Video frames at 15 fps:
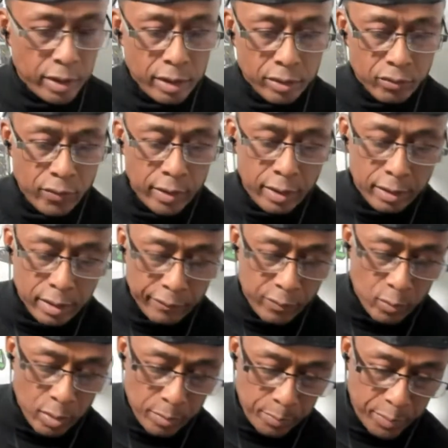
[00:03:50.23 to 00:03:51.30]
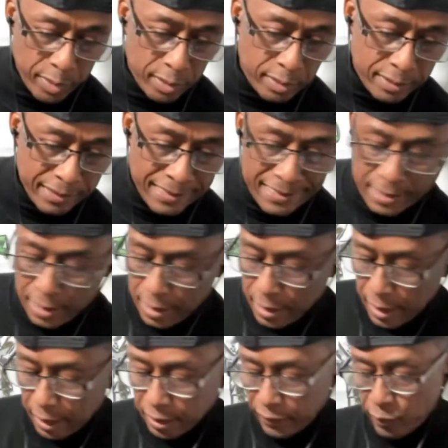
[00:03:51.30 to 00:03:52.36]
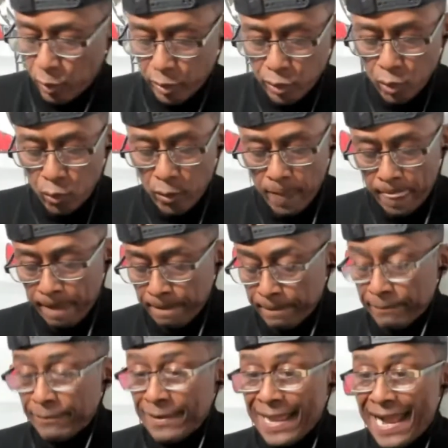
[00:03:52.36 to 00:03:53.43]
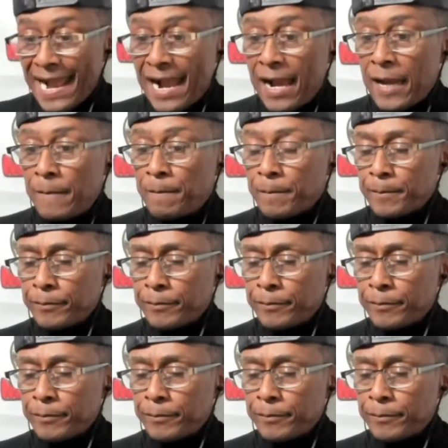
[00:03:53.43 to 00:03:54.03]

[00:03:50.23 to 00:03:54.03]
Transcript: Greetings, everyone. Peace. How's everyone doing? All right.